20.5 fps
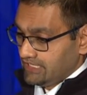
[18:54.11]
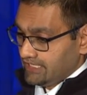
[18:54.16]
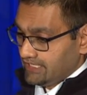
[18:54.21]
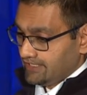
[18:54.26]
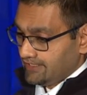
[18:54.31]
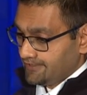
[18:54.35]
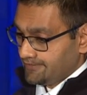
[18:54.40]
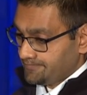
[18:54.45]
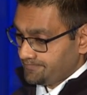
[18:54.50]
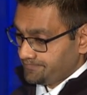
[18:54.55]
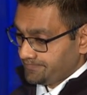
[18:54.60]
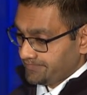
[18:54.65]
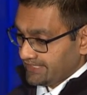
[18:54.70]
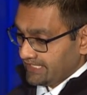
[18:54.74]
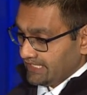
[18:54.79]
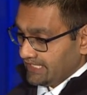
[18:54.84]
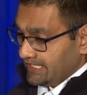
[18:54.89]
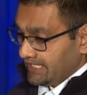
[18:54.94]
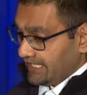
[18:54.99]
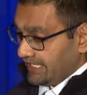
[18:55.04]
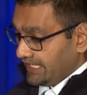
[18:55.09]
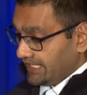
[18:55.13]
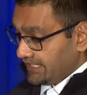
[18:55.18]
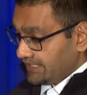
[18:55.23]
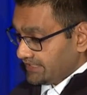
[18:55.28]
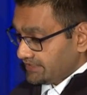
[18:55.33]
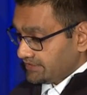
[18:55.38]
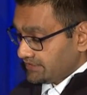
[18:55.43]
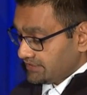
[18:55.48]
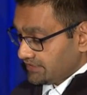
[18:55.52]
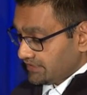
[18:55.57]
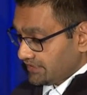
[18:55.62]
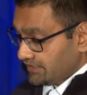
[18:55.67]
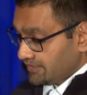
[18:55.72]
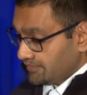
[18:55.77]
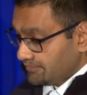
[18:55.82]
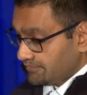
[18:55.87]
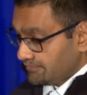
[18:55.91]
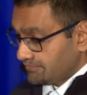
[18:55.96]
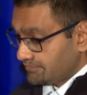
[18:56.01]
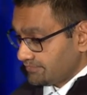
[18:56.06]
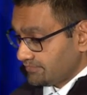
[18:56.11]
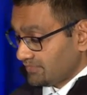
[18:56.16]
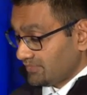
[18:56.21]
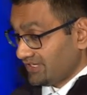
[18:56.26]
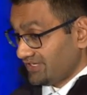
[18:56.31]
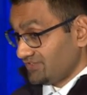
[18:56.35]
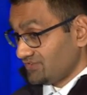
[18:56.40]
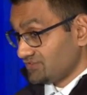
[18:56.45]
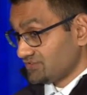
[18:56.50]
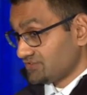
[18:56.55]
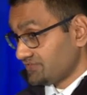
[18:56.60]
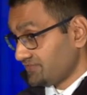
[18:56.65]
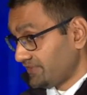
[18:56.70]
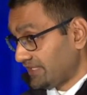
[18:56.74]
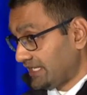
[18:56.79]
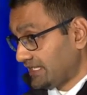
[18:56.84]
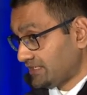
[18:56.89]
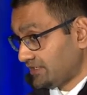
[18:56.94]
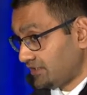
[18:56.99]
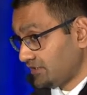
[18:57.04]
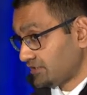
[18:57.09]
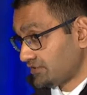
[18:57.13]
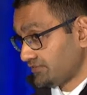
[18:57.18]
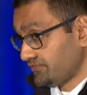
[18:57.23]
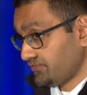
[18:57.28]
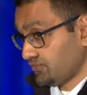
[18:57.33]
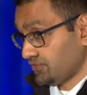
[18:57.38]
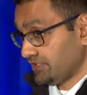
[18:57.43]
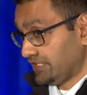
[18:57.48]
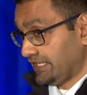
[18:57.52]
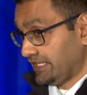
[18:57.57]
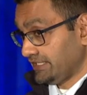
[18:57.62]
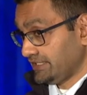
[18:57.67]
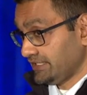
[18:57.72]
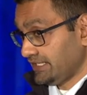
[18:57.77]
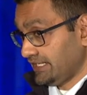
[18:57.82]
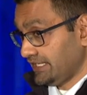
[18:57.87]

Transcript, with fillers: I used flat R for that